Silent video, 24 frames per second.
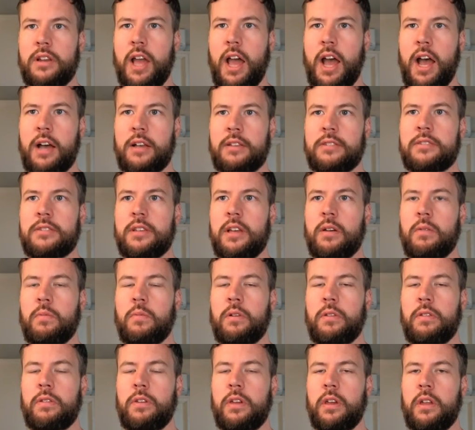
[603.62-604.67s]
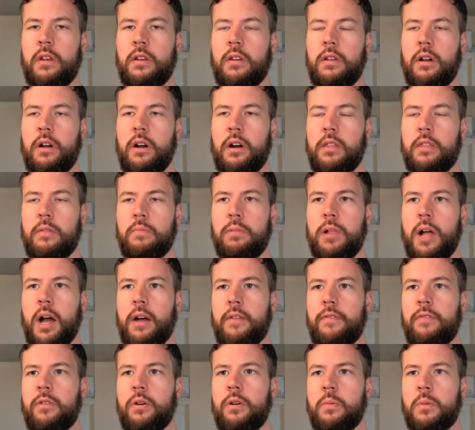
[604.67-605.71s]
an asset within the
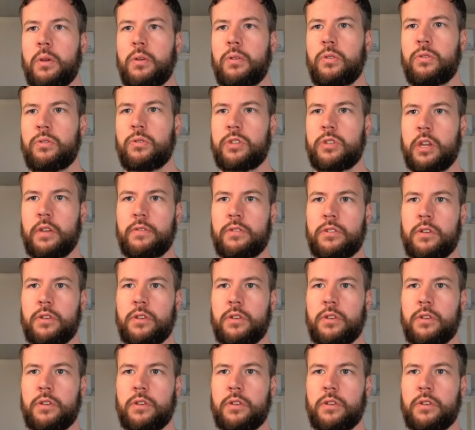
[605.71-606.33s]
platform you're using.